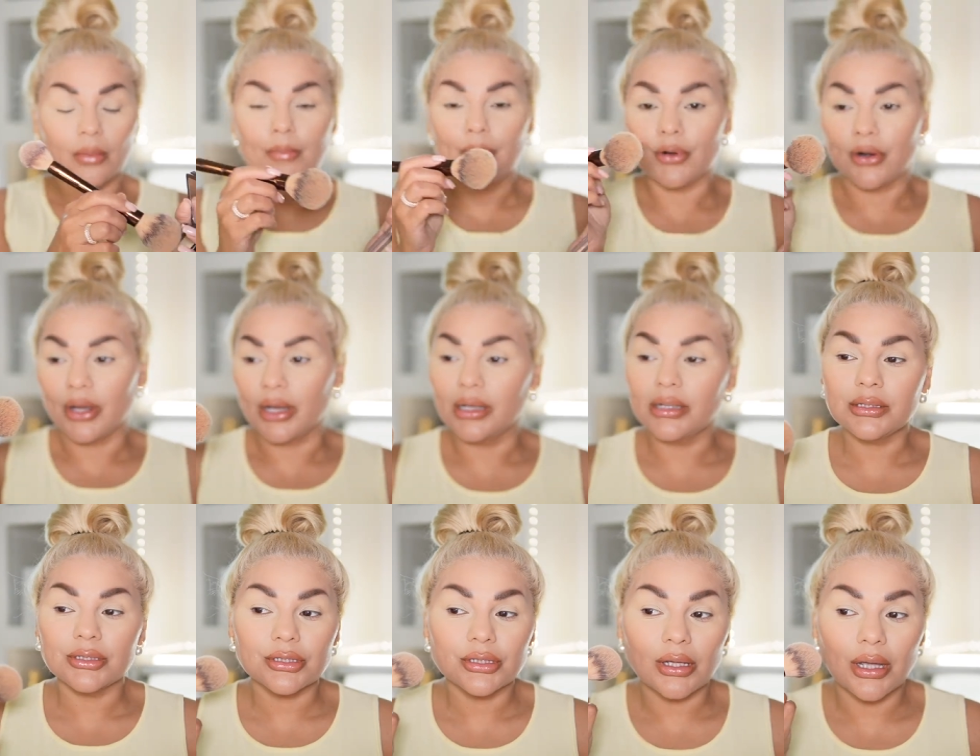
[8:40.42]

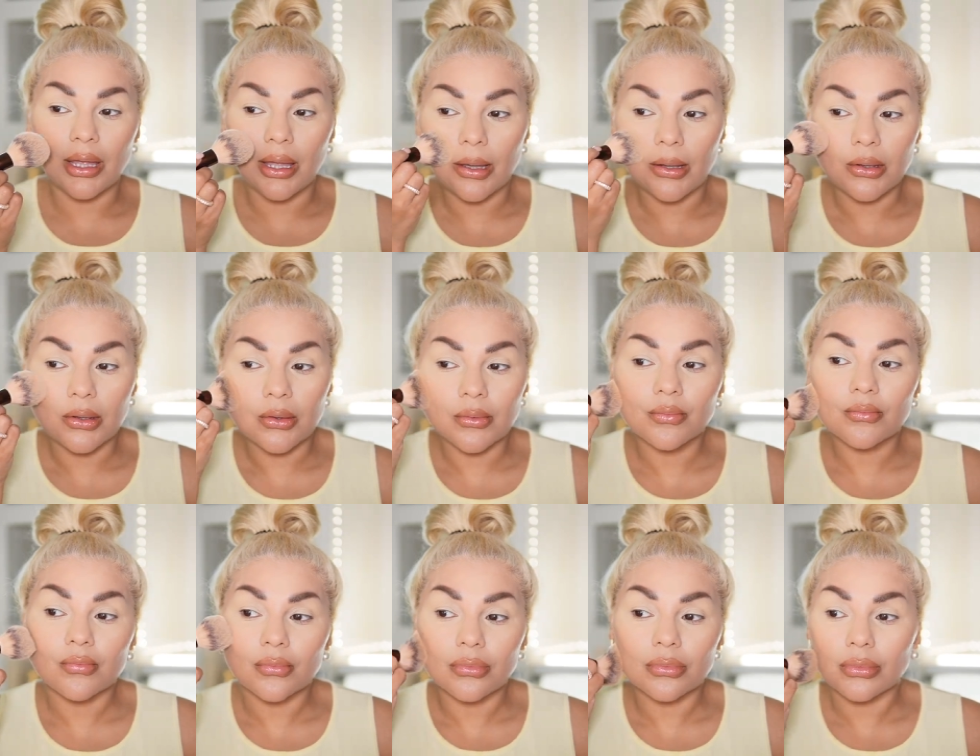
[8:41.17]
brush and
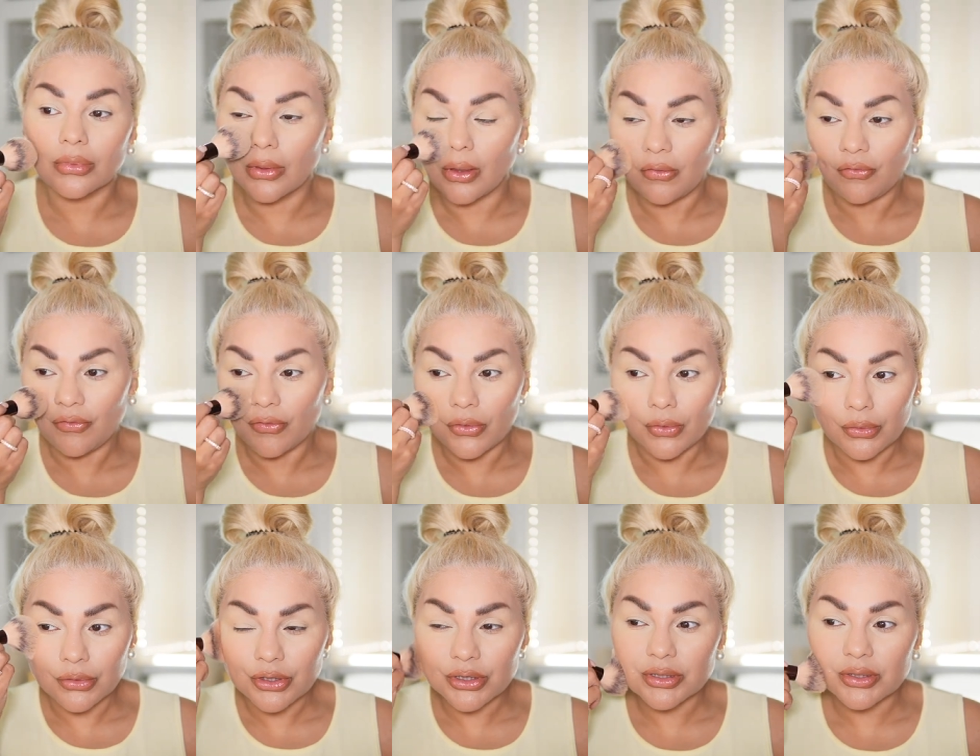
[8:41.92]
if
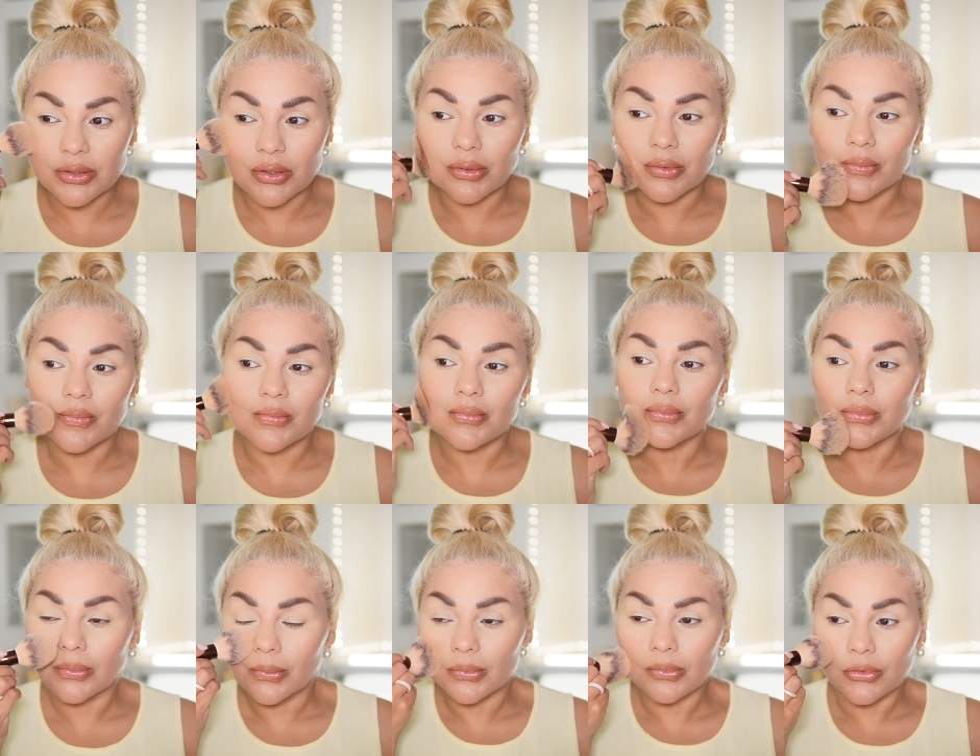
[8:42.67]
you just
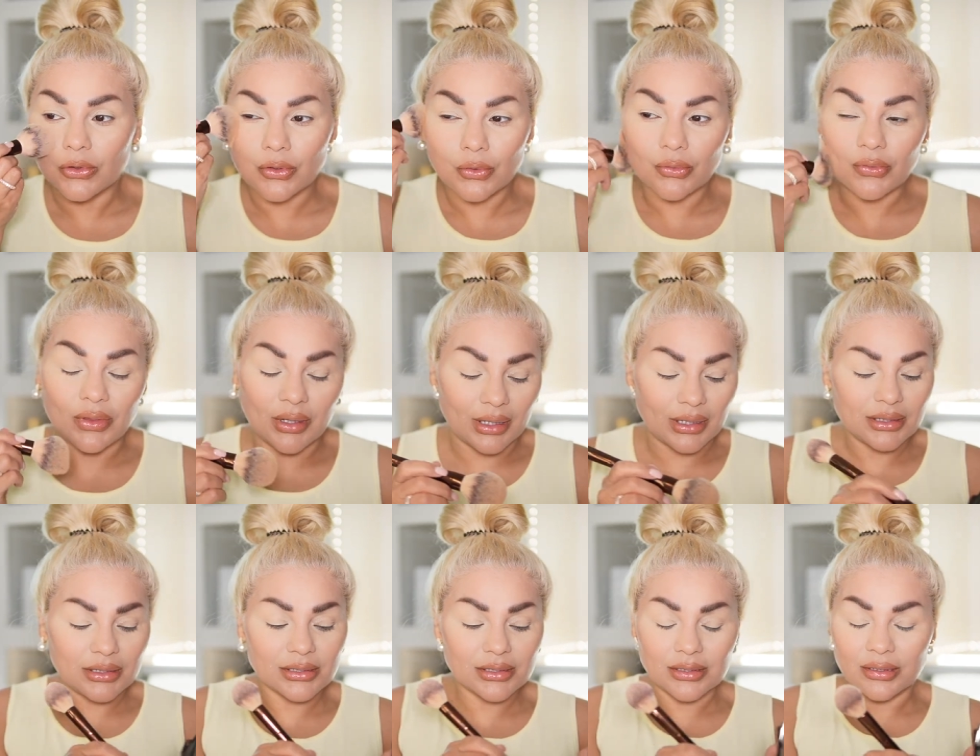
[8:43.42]
do
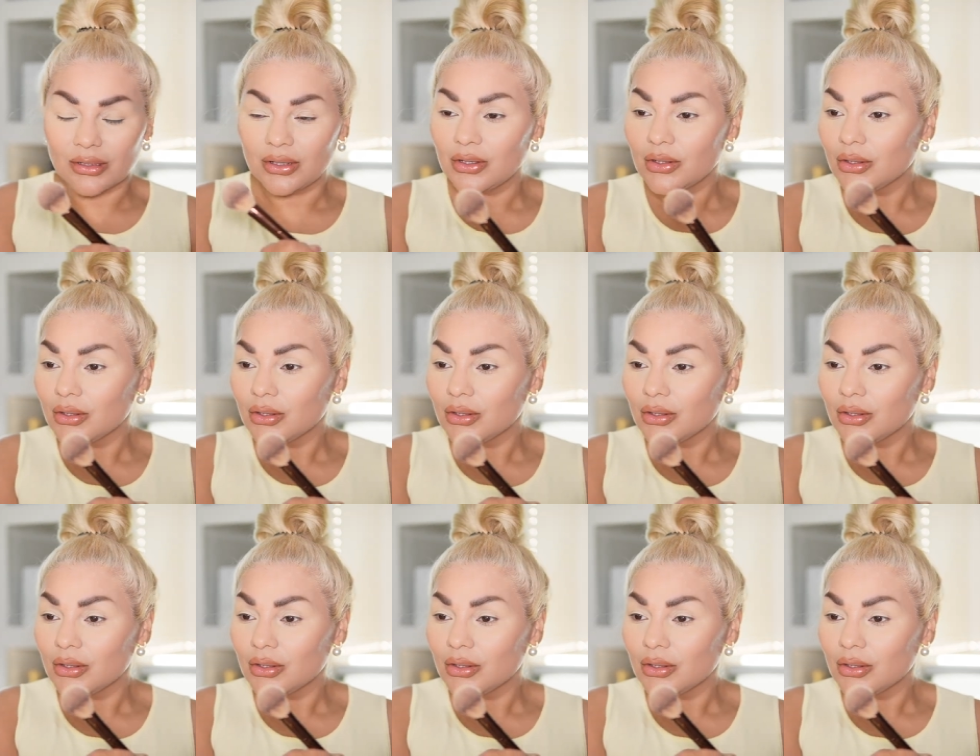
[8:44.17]
this